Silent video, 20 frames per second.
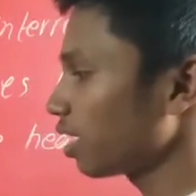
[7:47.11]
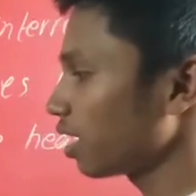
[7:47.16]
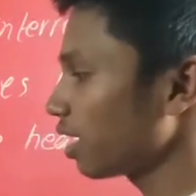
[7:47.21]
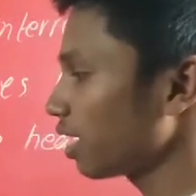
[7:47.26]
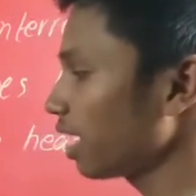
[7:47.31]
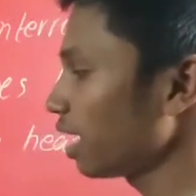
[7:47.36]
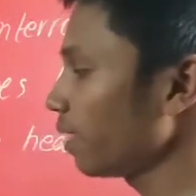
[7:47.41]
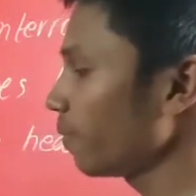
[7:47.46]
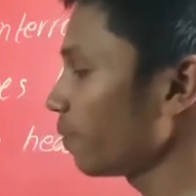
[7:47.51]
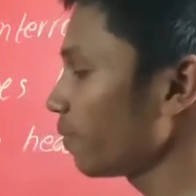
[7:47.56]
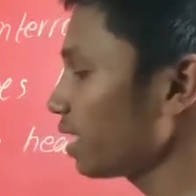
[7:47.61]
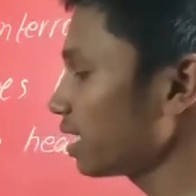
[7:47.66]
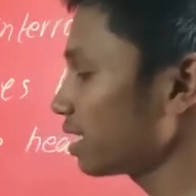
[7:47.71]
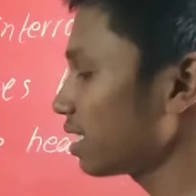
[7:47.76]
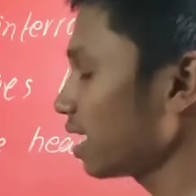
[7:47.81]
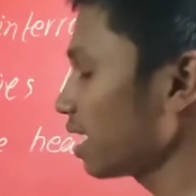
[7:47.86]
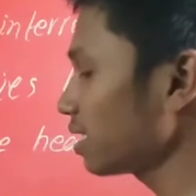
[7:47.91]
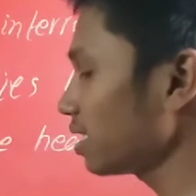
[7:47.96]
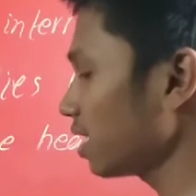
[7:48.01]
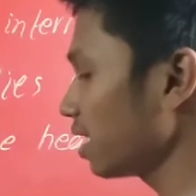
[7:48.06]
He
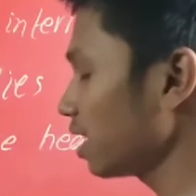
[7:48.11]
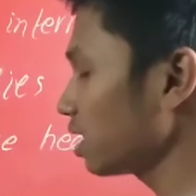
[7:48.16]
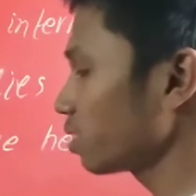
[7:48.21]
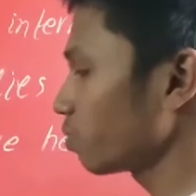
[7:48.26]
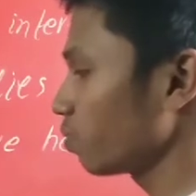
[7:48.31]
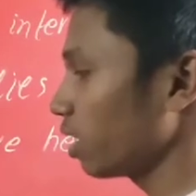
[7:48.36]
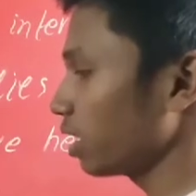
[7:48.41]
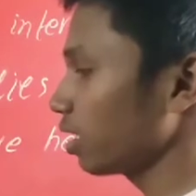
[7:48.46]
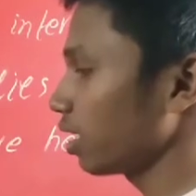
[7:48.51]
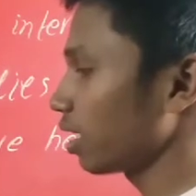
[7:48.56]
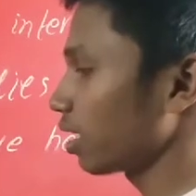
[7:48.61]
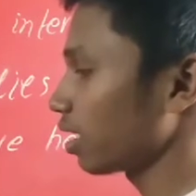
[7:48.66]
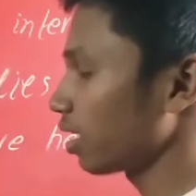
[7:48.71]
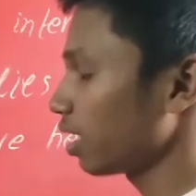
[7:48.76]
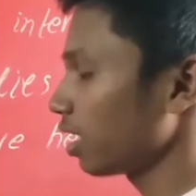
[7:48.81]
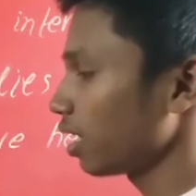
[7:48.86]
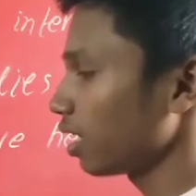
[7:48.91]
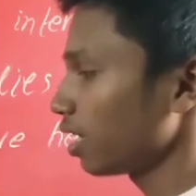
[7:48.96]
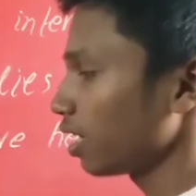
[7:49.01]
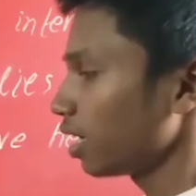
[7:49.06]
misses his
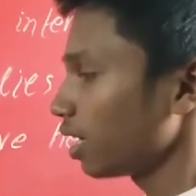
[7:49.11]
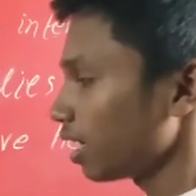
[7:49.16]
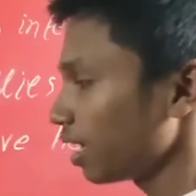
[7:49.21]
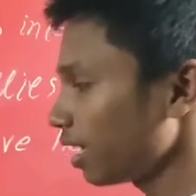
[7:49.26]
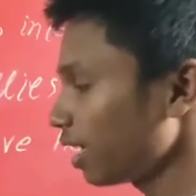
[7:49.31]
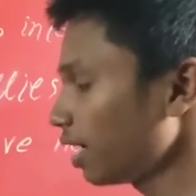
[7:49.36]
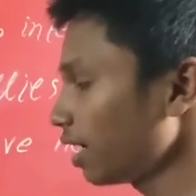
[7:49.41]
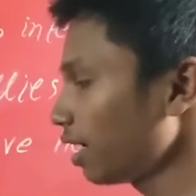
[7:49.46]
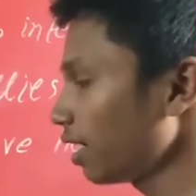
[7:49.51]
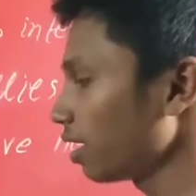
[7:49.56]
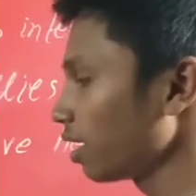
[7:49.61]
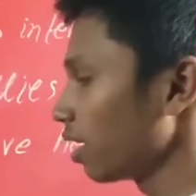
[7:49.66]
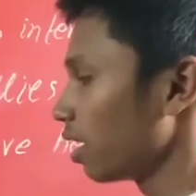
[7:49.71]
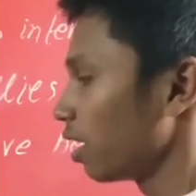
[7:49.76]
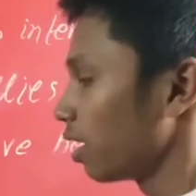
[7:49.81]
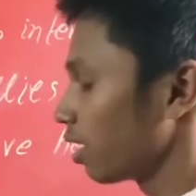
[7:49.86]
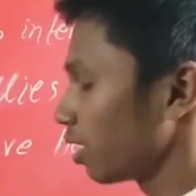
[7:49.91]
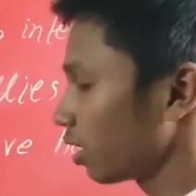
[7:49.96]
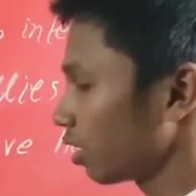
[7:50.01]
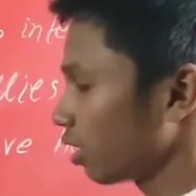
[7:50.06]
mother. He
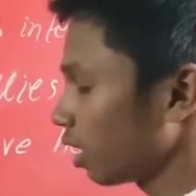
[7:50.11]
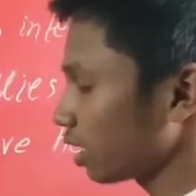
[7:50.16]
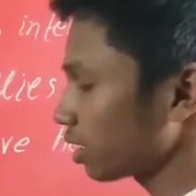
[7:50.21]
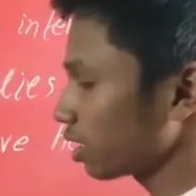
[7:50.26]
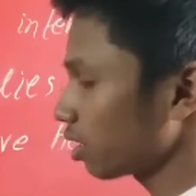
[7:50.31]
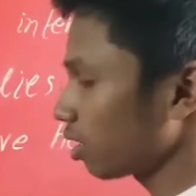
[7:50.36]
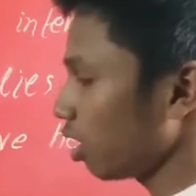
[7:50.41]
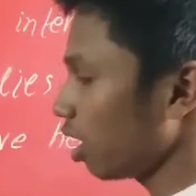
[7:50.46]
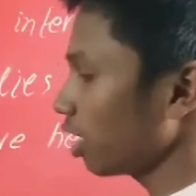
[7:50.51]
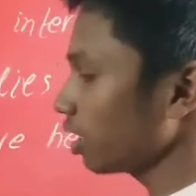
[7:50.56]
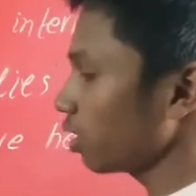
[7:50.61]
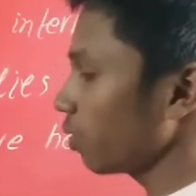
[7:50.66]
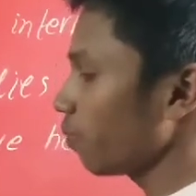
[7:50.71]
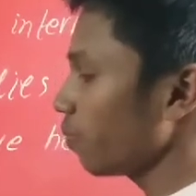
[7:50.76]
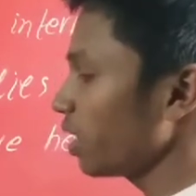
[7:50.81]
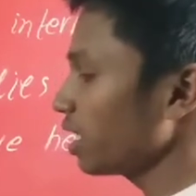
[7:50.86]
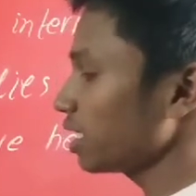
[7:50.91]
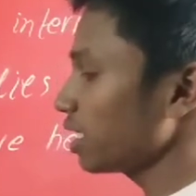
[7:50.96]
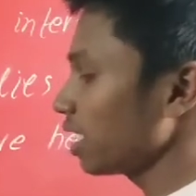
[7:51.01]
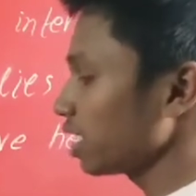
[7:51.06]
does not
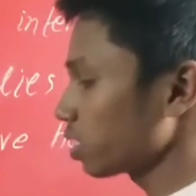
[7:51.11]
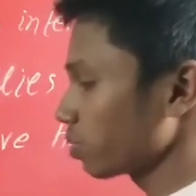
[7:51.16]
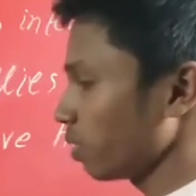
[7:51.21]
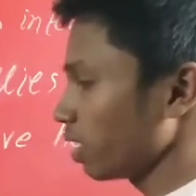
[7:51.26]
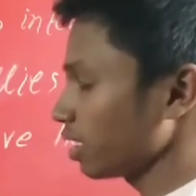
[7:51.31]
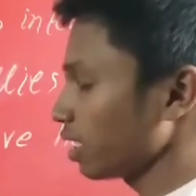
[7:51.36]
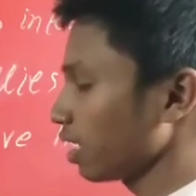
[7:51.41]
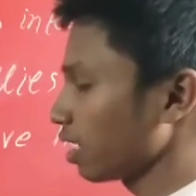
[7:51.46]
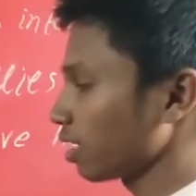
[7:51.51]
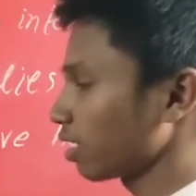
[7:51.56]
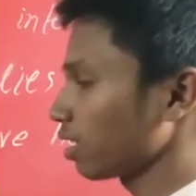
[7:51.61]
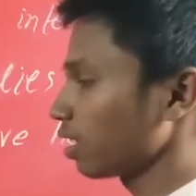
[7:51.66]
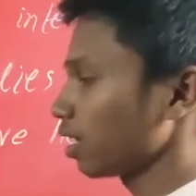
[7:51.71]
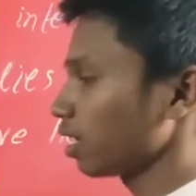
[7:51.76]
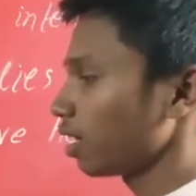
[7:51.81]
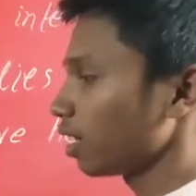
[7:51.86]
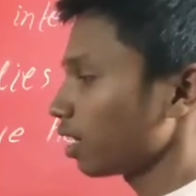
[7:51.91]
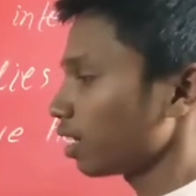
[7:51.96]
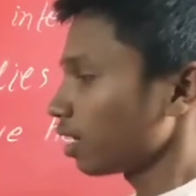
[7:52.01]
miss his mother.